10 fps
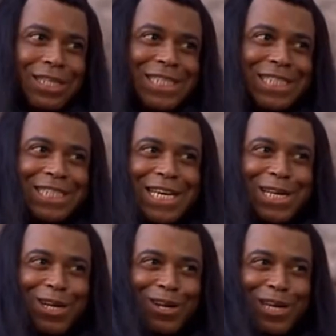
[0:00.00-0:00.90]

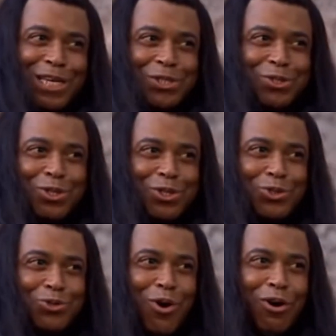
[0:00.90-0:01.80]
Steel isn't
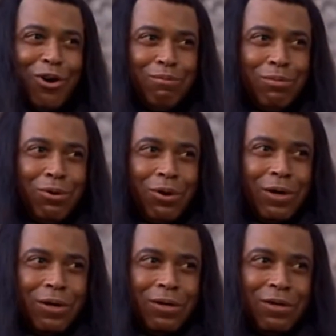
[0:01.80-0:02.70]
strong,
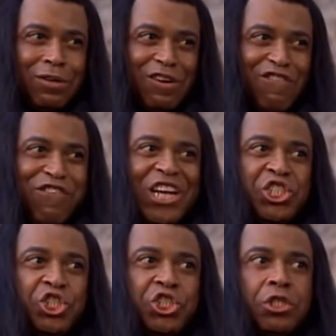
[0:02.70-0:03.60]
boy.
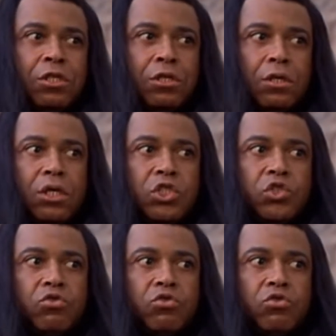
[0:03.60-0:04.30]
Flesh is